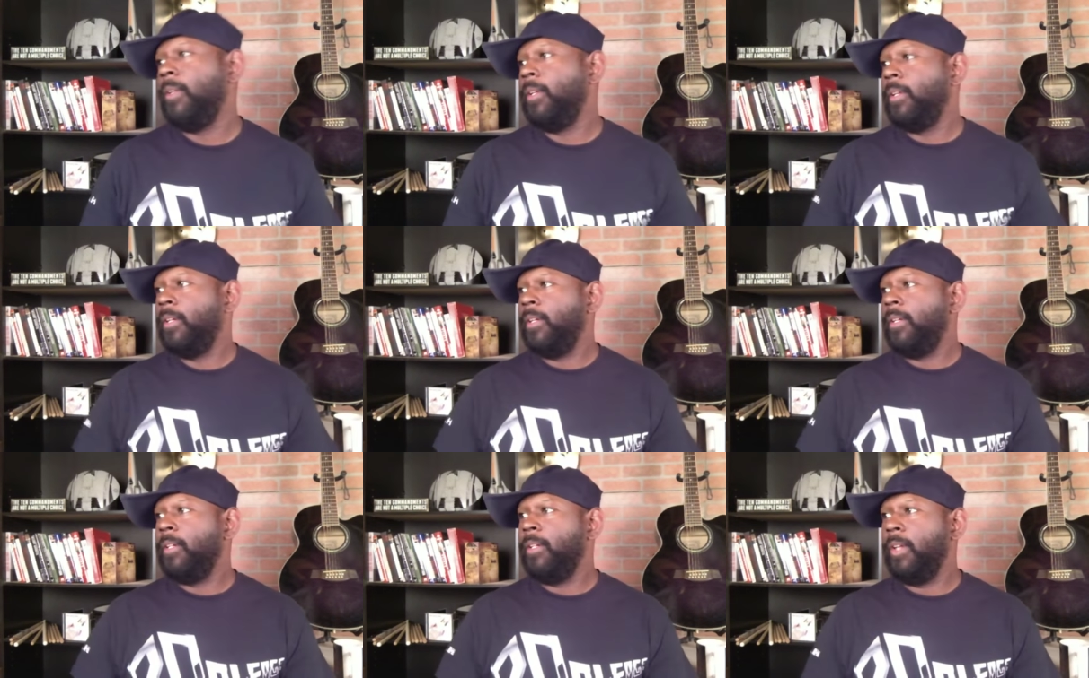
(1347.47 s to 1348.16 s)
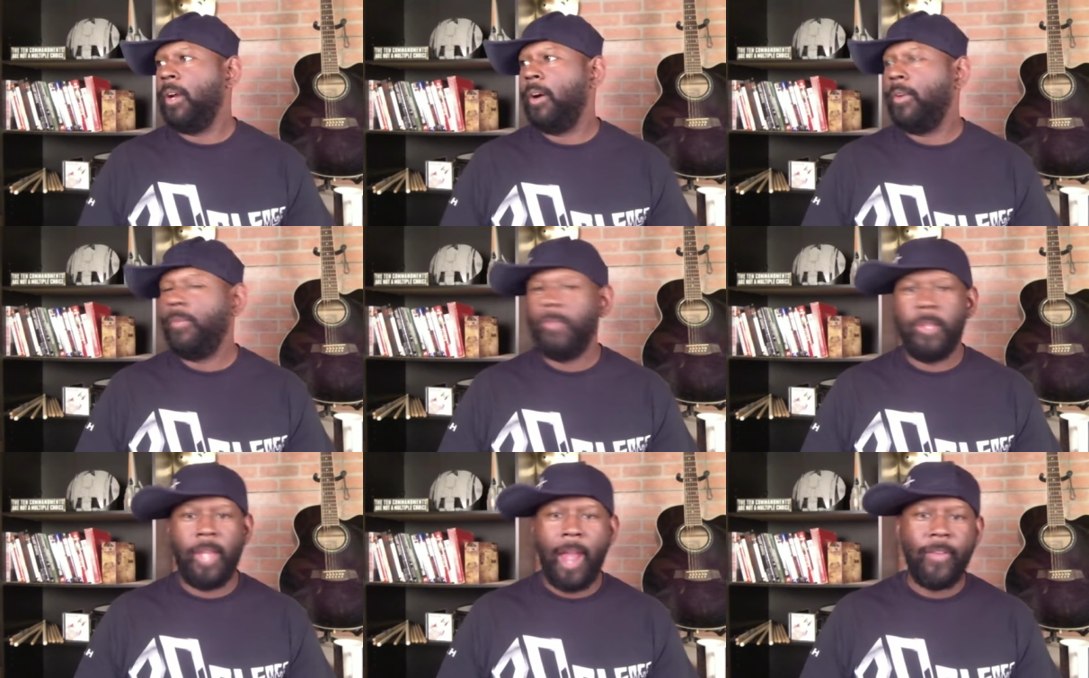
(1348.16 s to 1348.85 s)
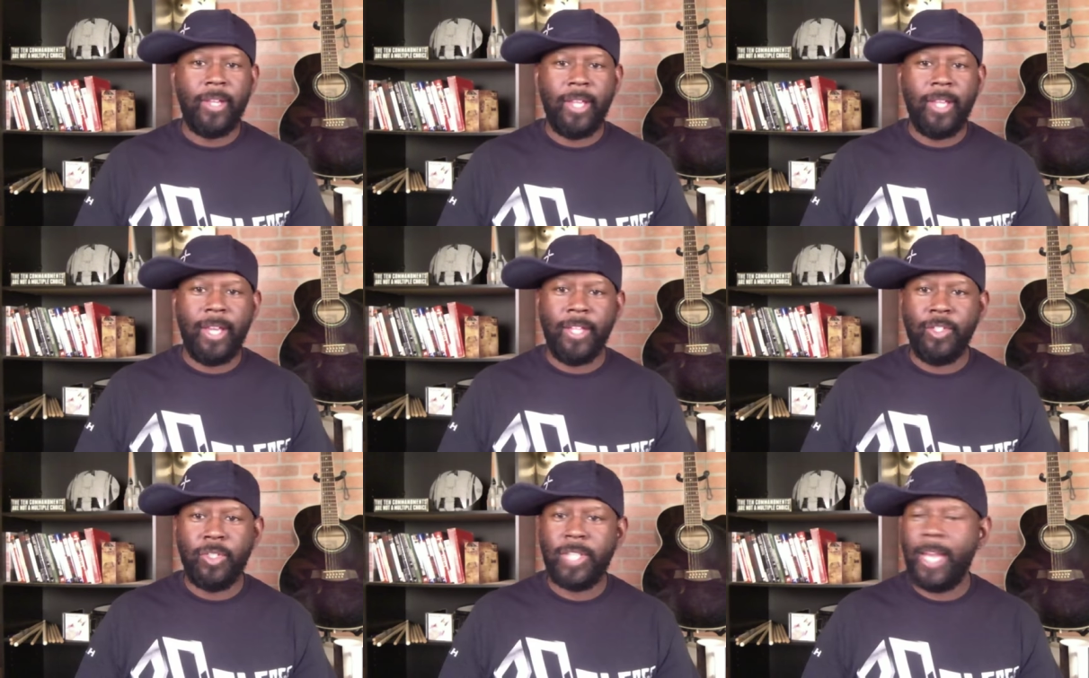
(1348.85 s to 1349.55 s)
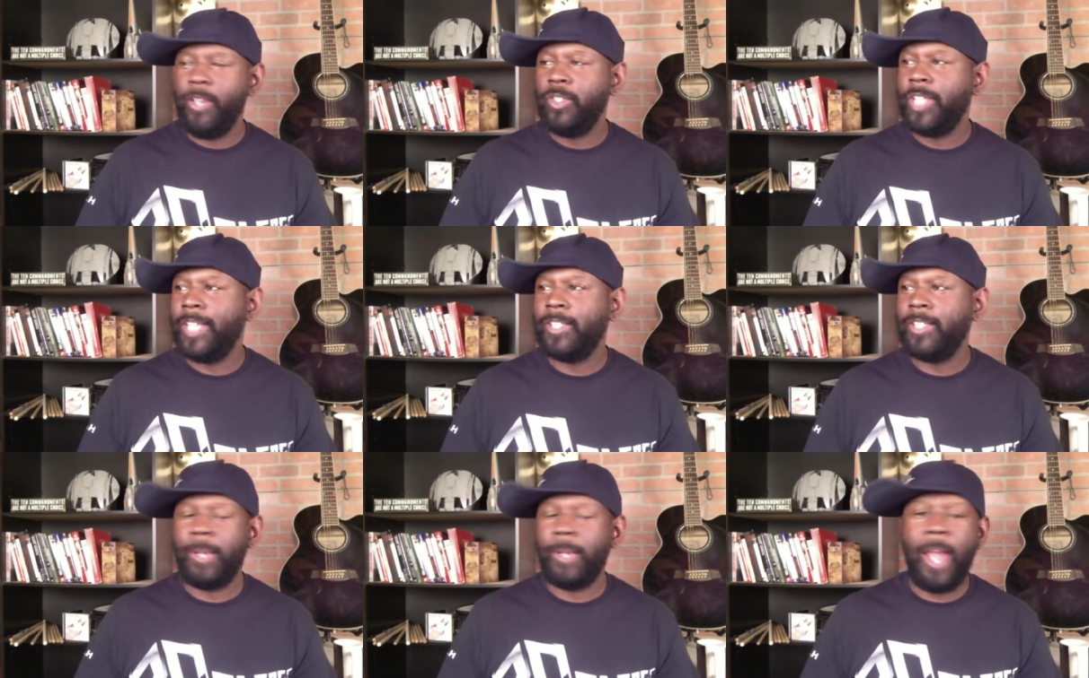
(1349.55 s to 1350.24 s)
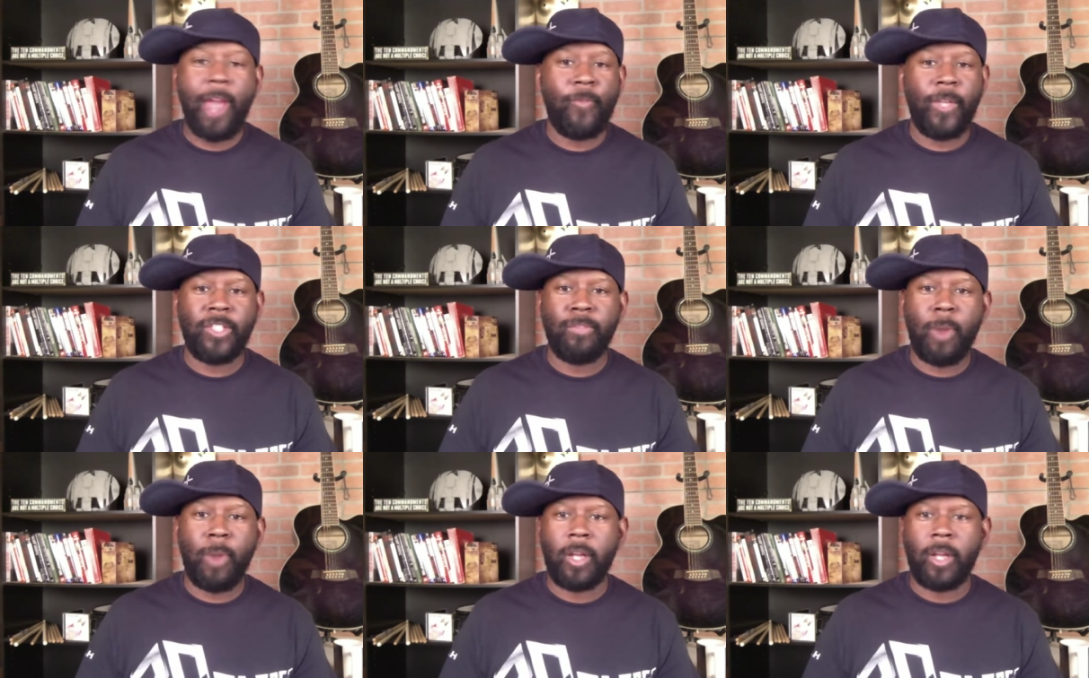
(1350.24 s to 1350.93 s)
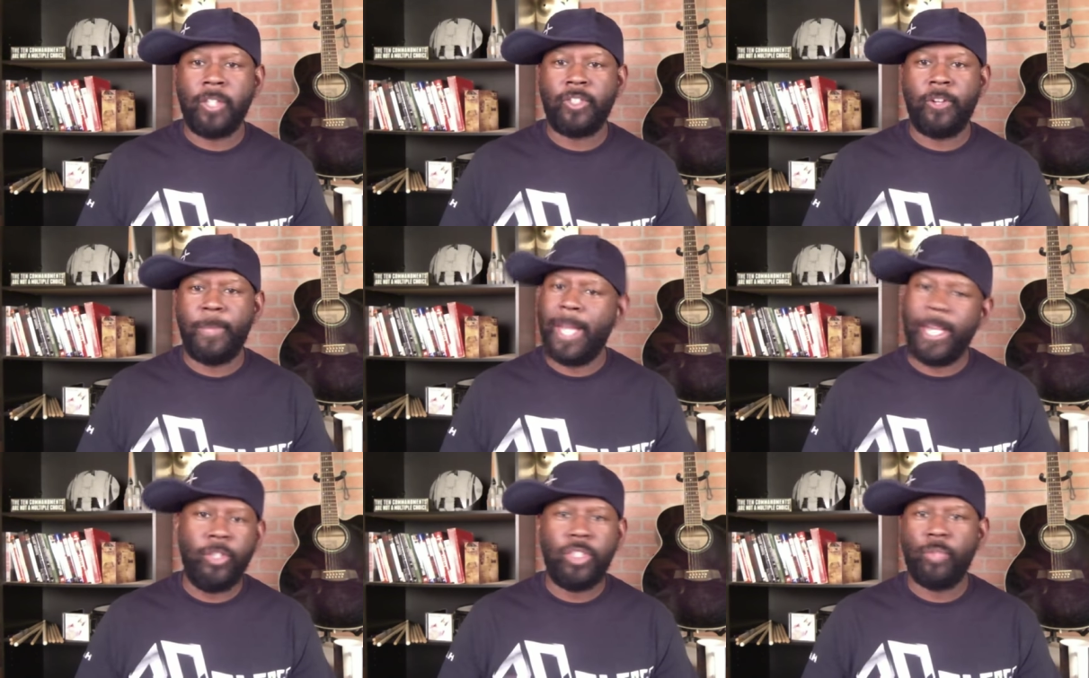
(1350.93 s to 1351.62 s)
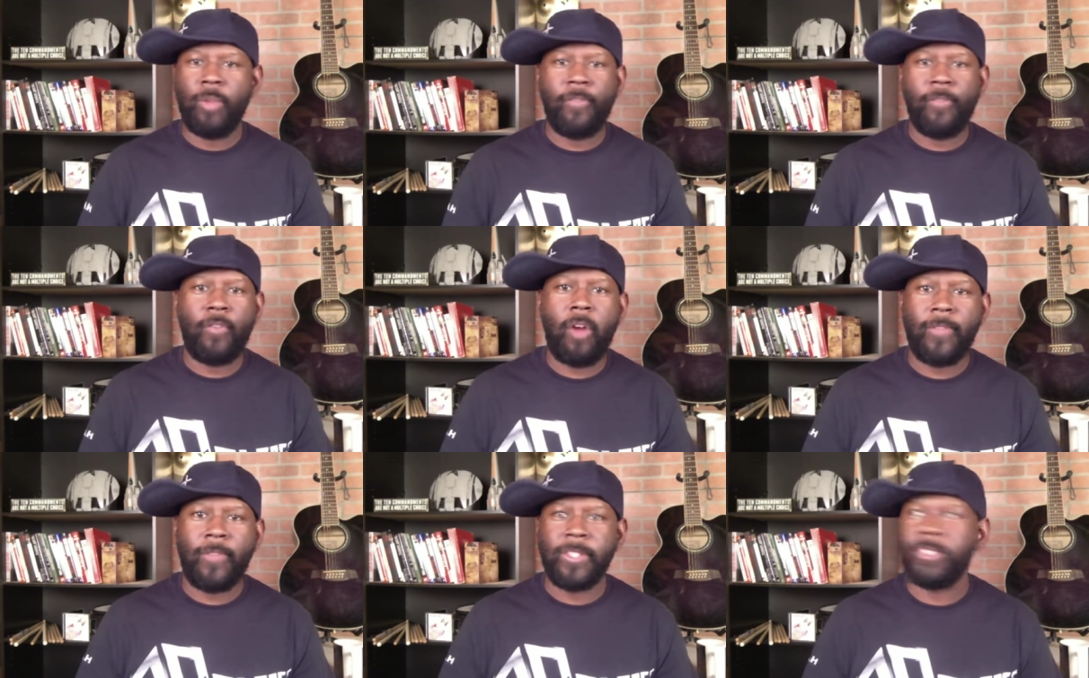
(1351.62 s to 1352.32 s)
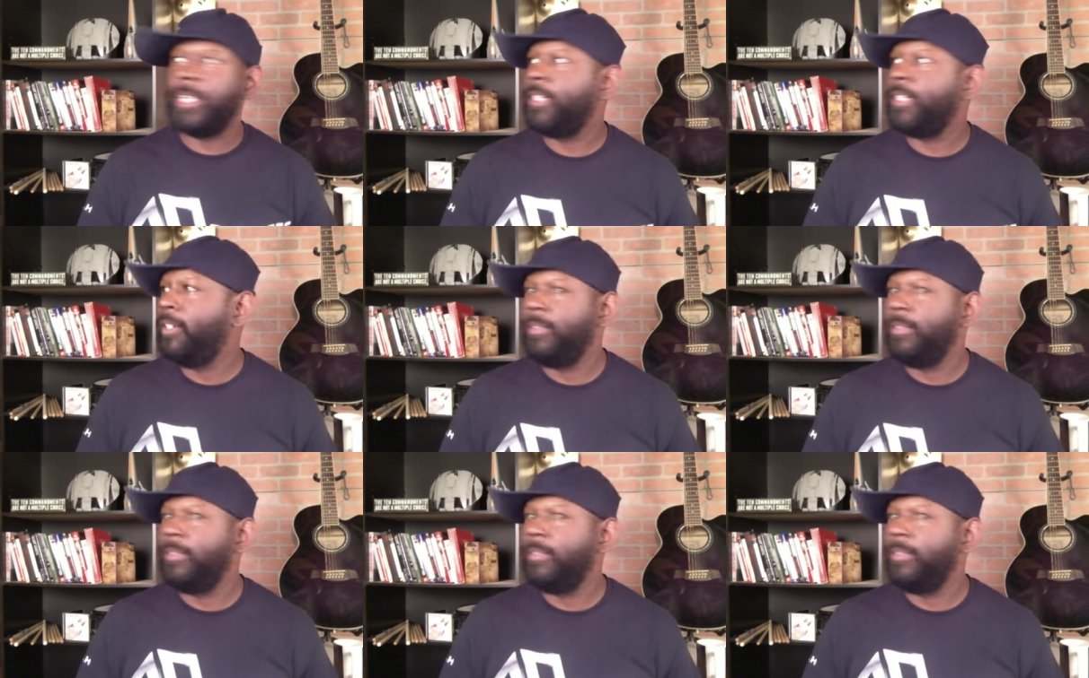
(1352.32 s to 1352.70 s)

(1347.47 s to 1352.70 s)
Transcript: Right? You know, everything you say, you say something halfway smart. A conservative be like, you should run for office. It's like, dude,